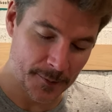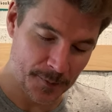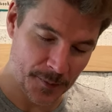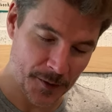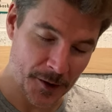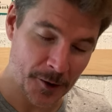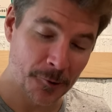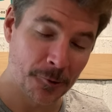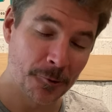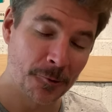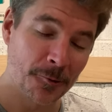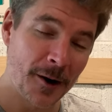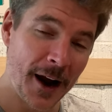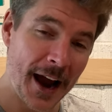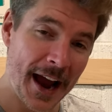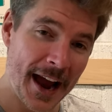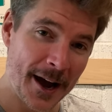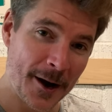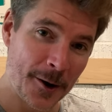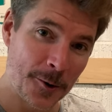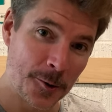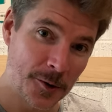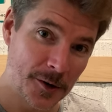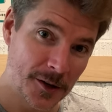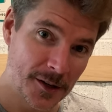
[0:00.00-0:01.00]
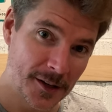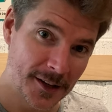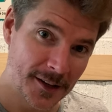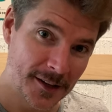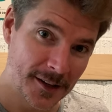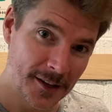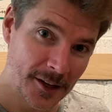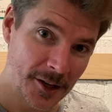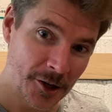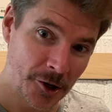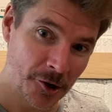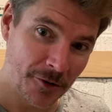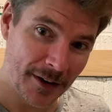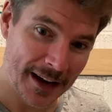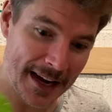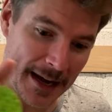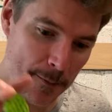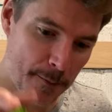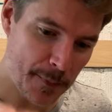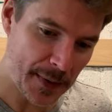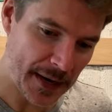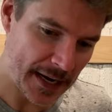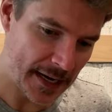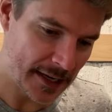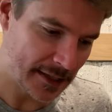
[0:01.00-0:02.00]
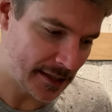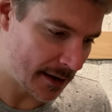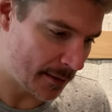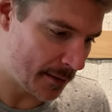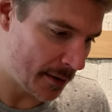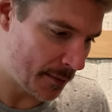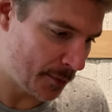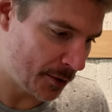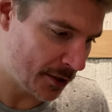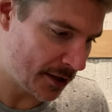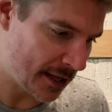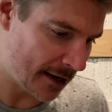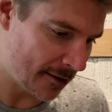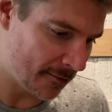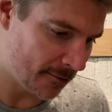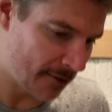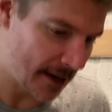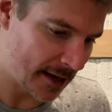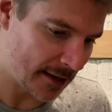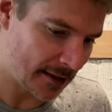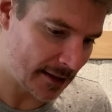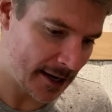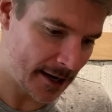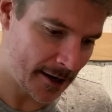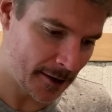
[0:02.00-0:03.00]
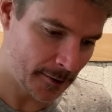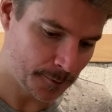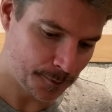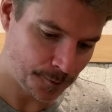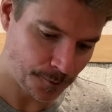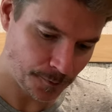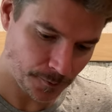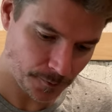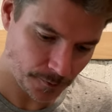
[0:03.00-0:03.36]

round green piece. I'm going to put that right there.